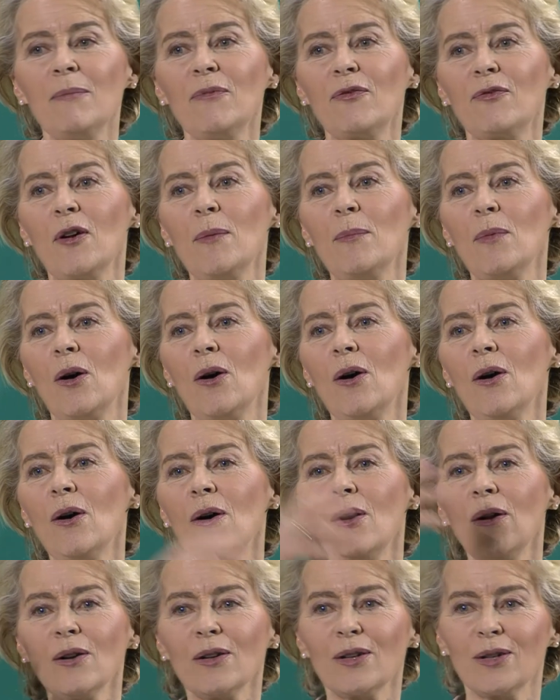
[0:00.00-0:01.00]
from
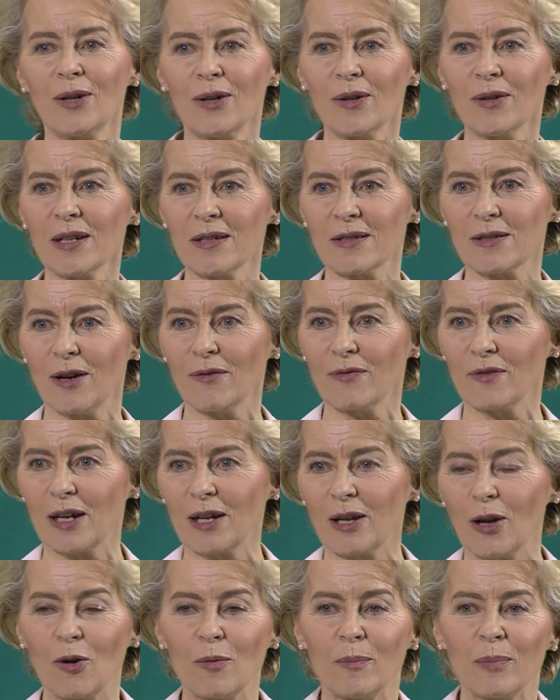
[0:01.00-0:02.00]
all corners of the
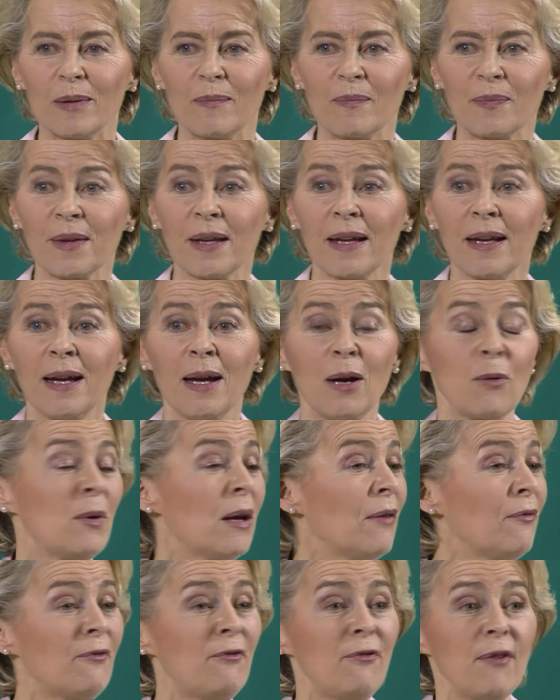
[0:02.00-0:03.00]
globe. We
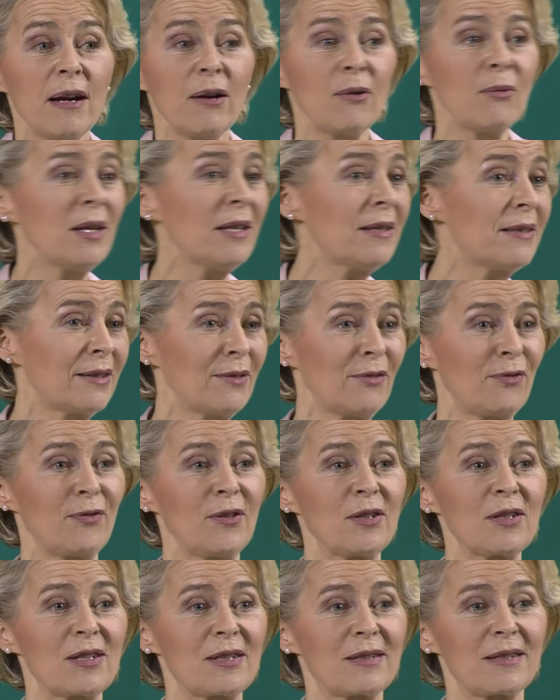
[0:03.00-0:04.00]
have very
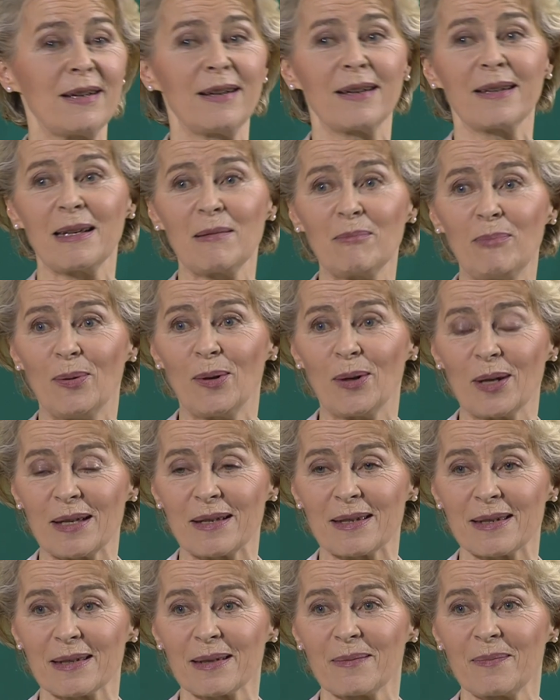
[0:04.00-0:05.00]
different starting
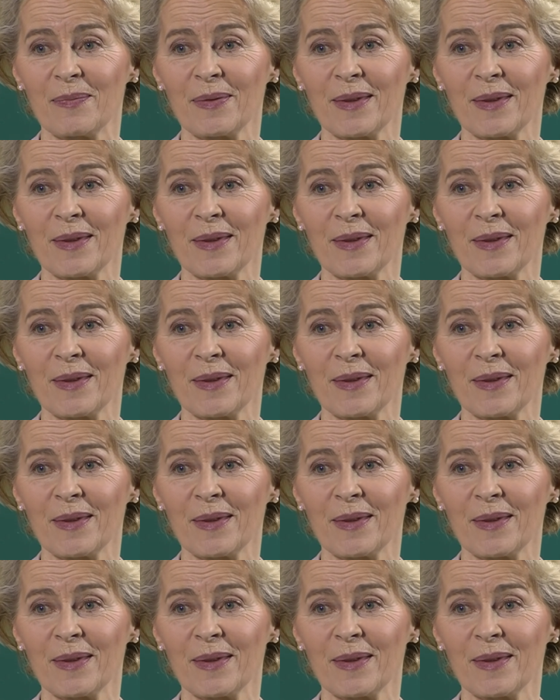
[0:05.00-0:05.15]
points.